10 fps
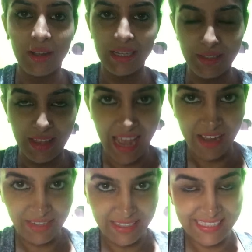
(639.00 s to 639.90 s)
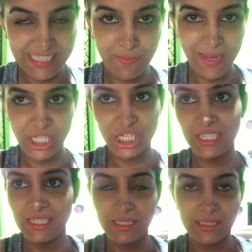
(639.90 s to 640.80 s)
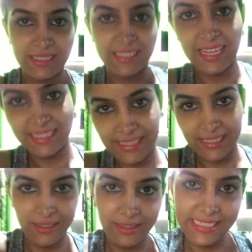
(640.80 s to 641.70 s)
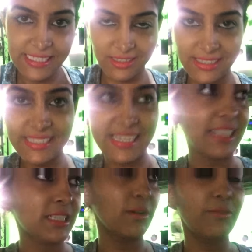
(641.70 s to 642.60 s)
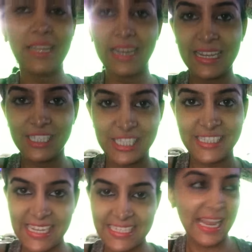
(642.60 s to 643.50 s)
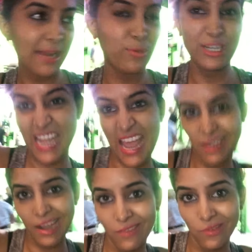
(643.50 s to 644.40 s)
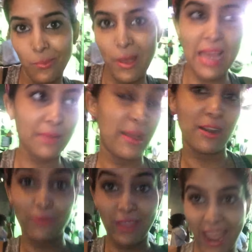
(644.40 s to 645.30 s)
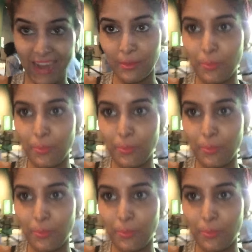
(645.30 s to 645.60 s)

Okay, so they have like these special sets here, green screen sets, where we can like just sit and pretend like we're Batman or we're Harry